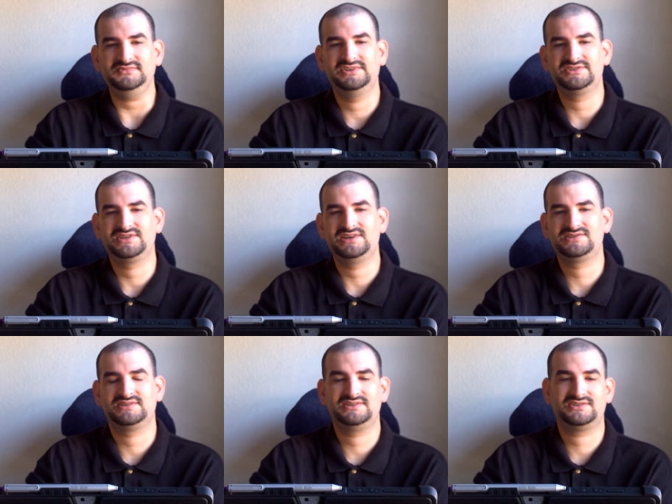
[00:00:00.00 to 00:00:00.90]
The
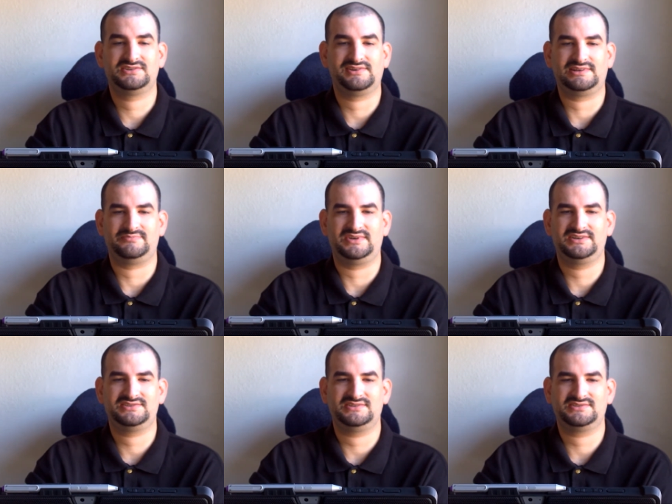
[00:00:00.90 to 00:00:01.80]
assassination and
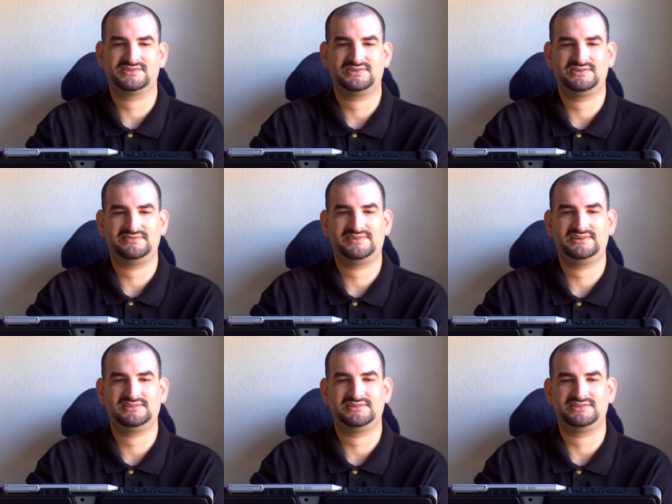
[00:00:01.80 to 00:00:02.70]
embarrassing security
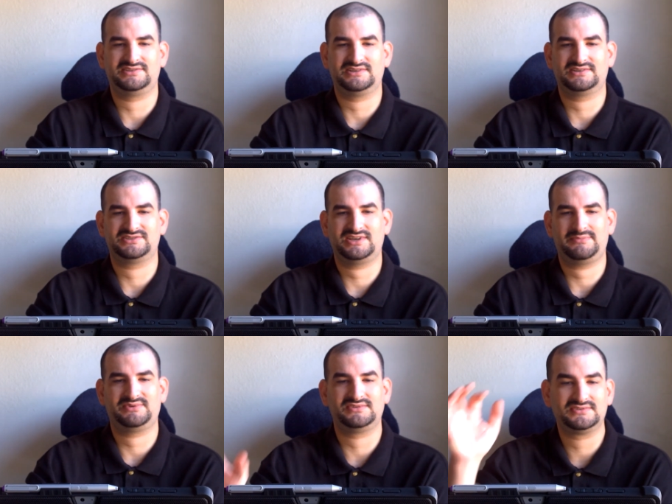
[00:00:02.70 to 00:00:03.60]
failure in the Turkish
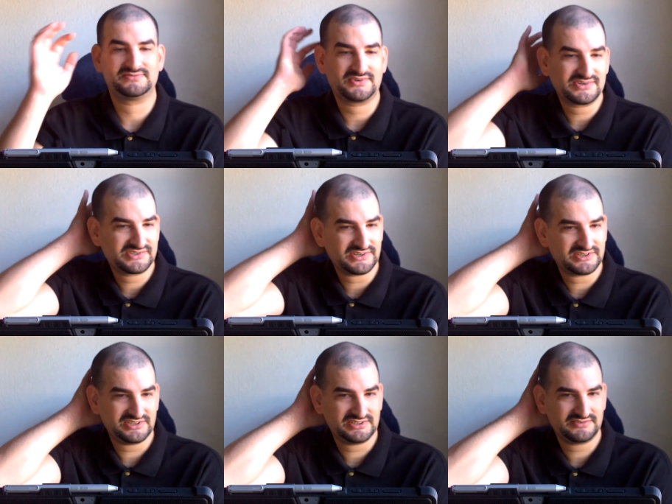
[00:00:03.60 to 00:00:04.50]
capital forced
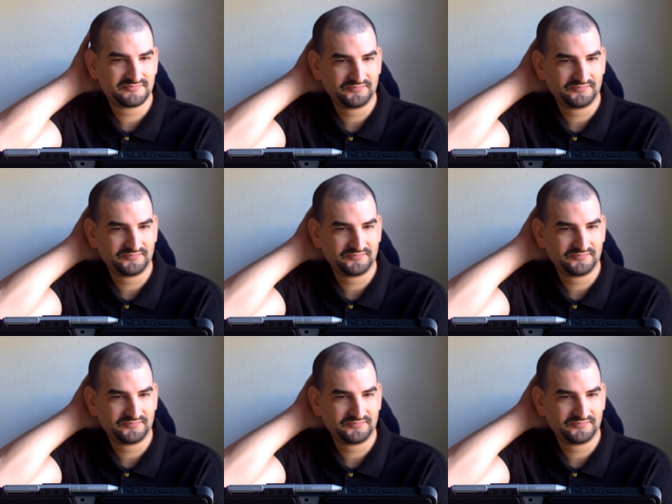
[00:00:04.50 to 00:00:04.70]
Turkey